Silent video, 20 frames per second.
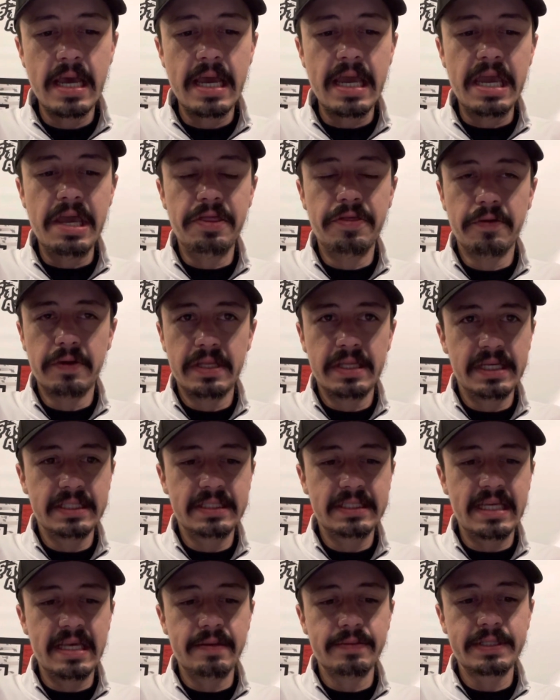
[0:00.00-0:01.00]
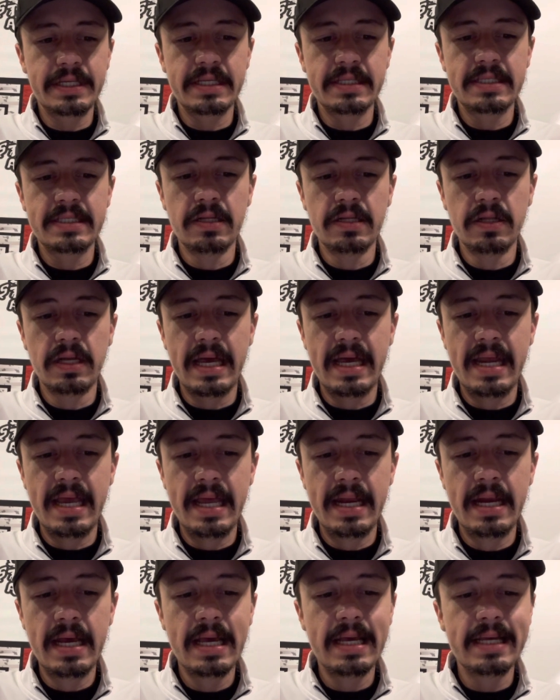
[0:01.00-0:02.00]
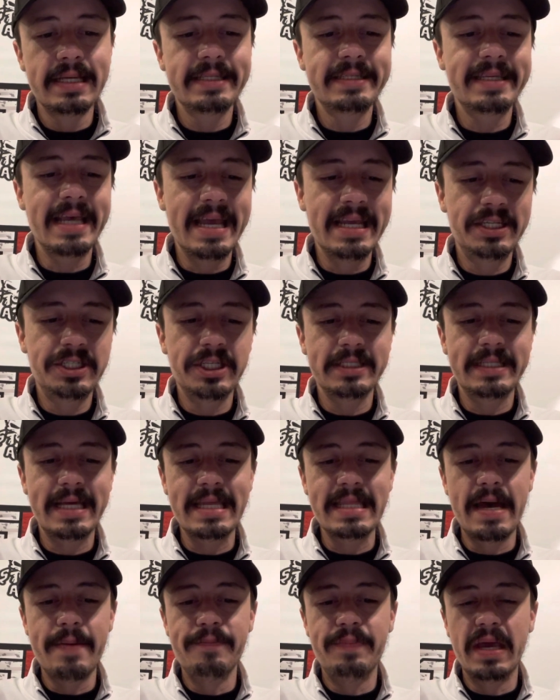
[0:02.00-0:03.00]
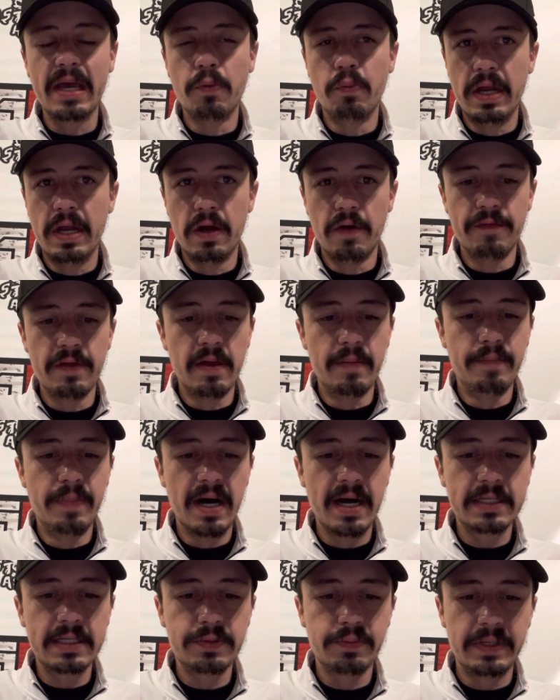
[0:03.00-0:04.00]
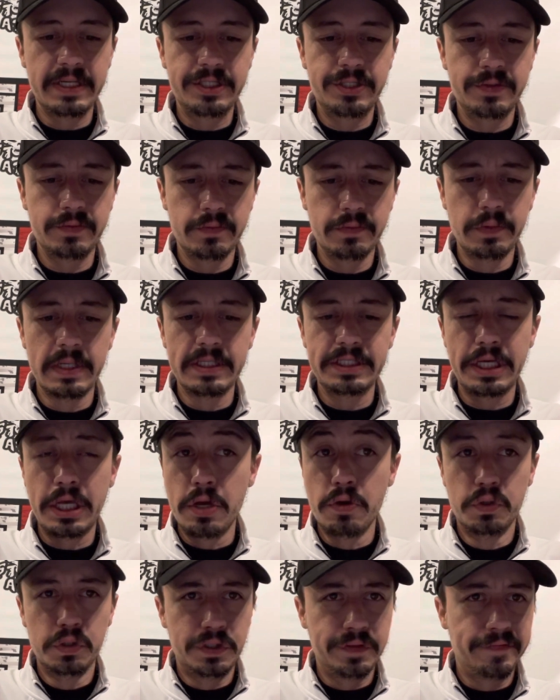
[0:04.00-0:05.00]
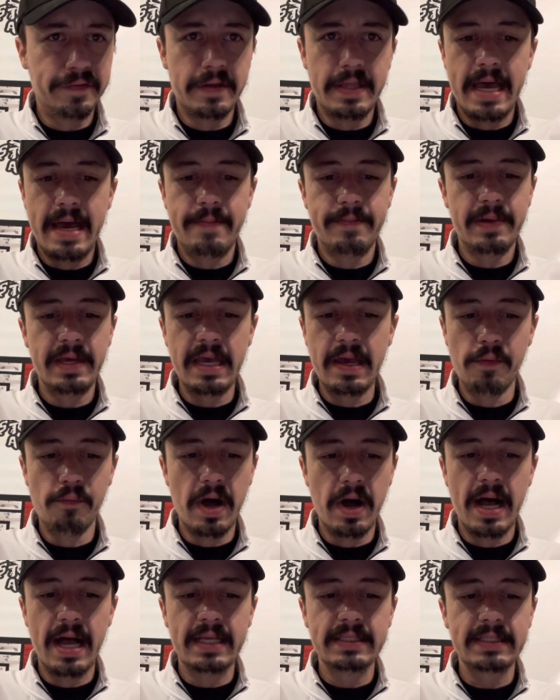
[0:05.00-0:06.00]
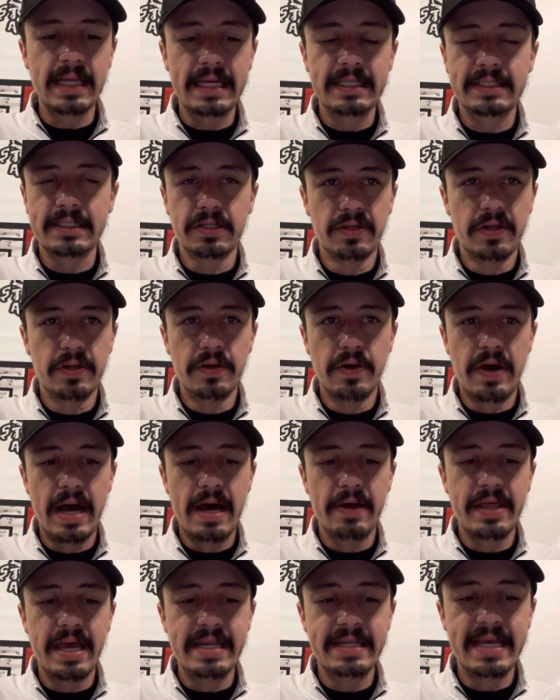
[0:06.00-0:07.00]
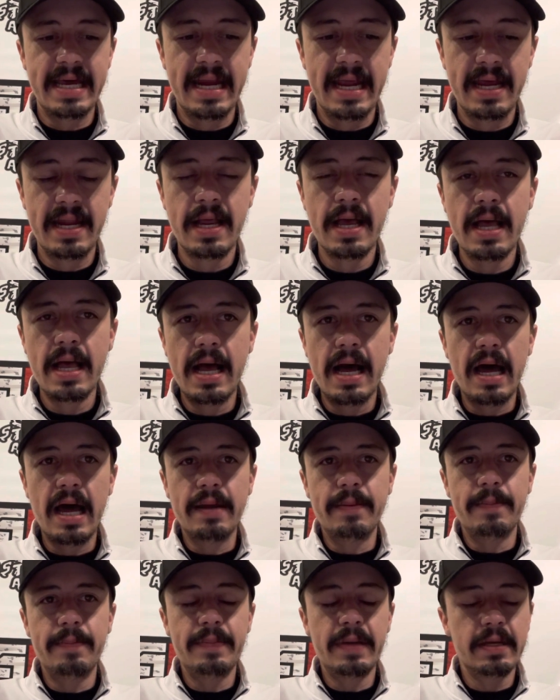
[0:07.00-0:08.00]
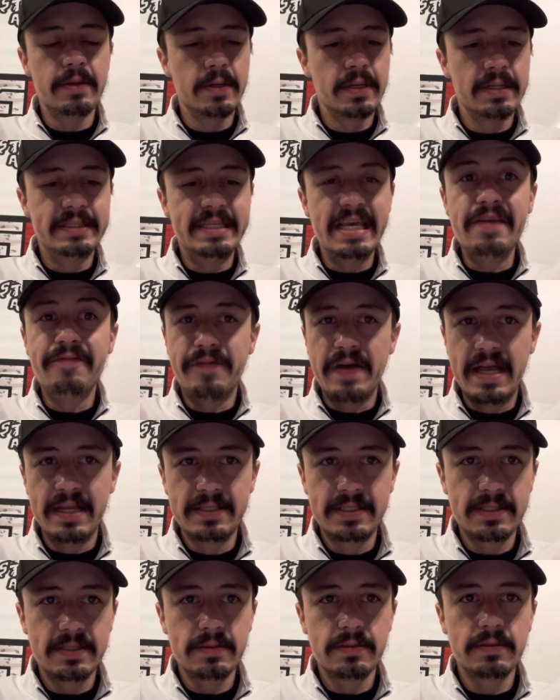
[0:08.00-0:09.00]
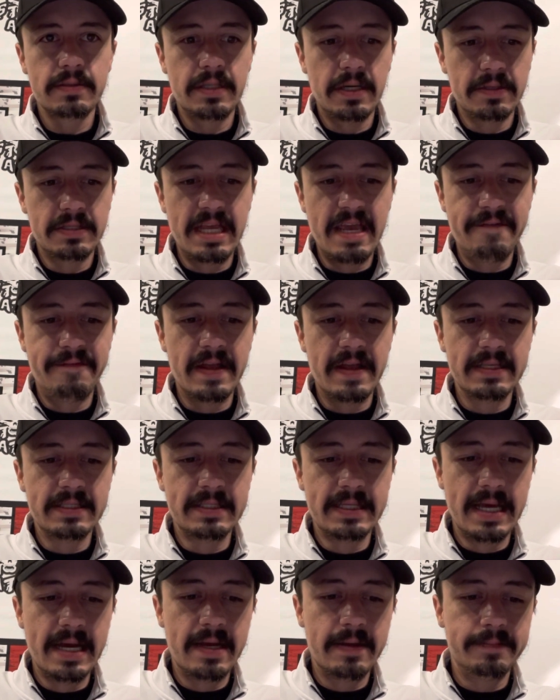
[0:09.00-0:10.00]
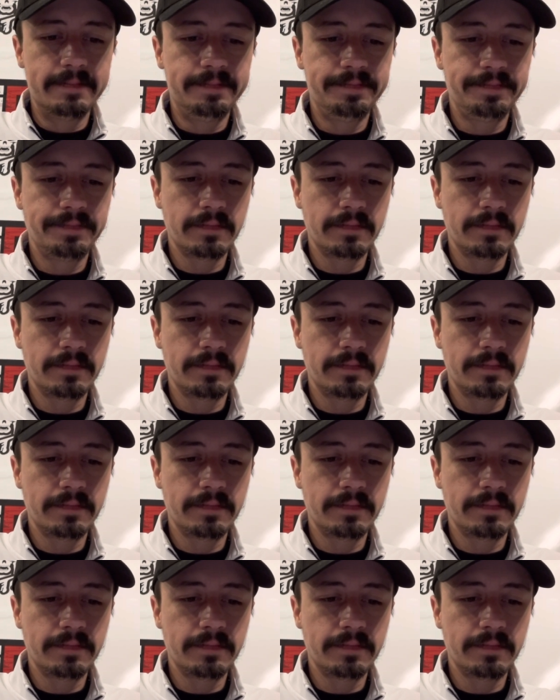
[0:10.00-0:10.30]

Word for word: Either of these teams can still get in. Saints just had that big win over the Bucs, which was huge for them. It was. I still don't know how they did it. On defense, their defense did it.